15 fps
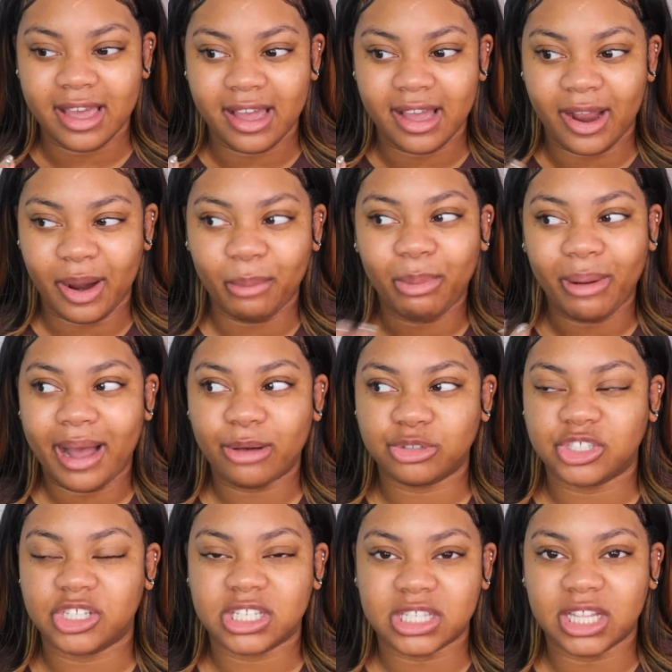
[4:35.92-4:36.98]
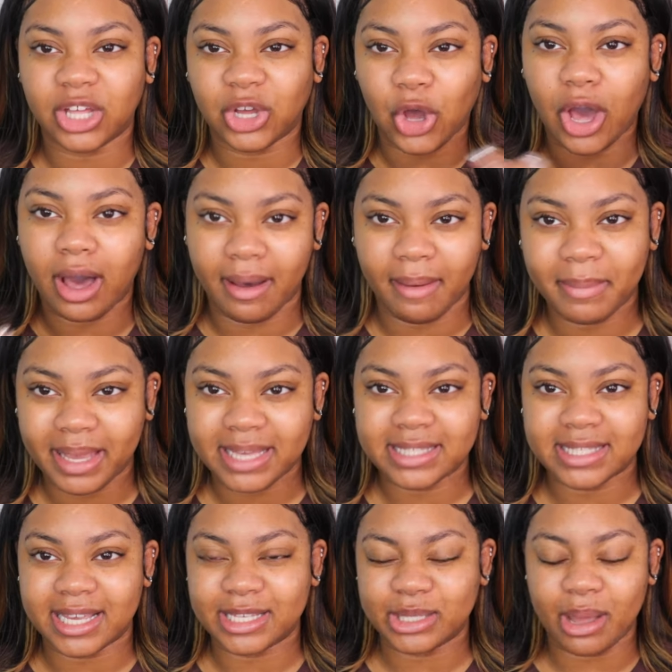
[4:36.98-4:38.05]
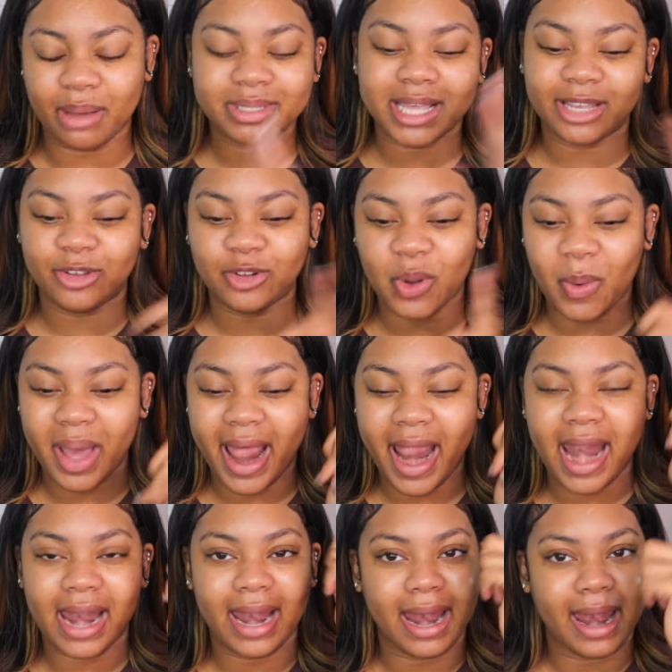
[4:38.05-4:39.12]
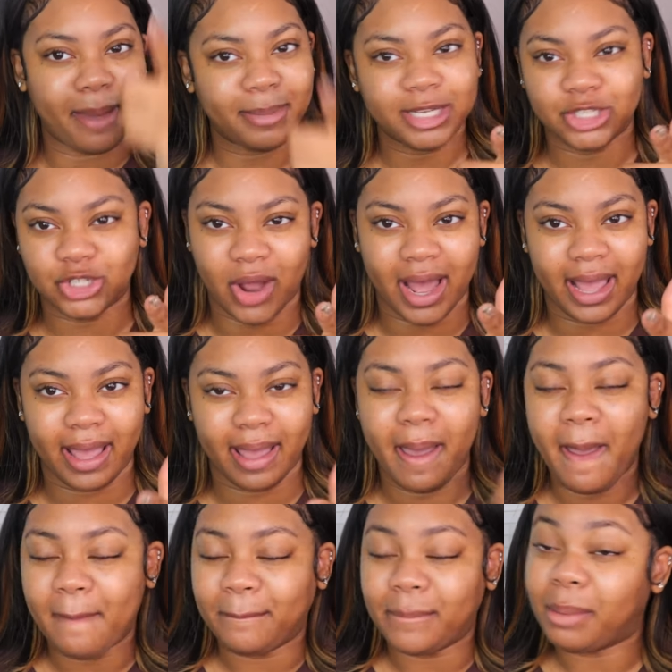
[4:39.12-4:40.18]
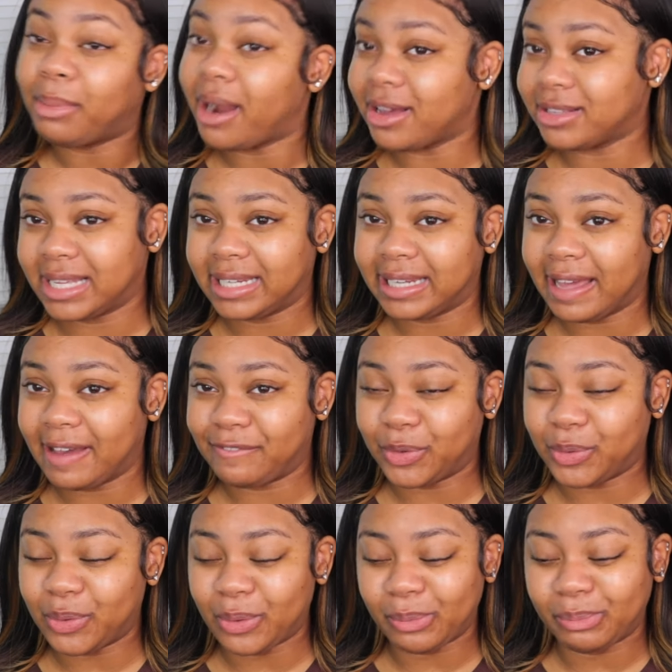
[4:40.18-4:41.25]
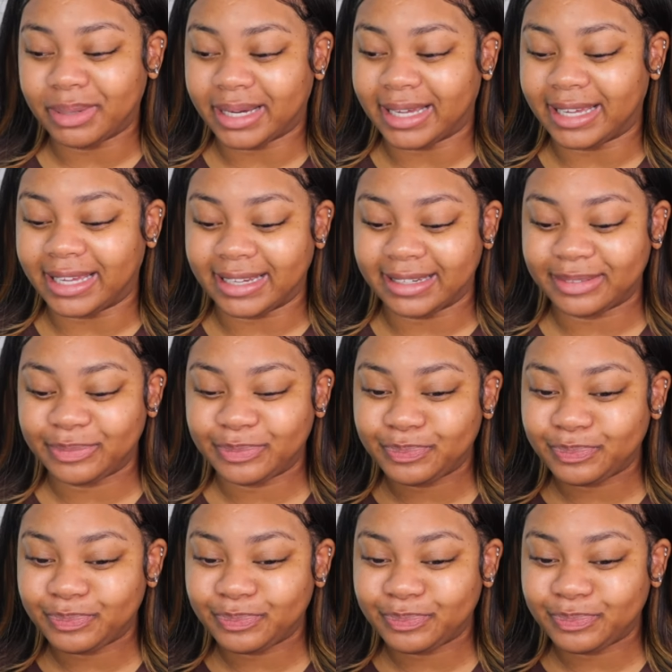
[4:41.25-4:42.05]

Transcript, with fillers: her brows just look amazing. So I was like, you know what, let me try it. My brows ain't that full, but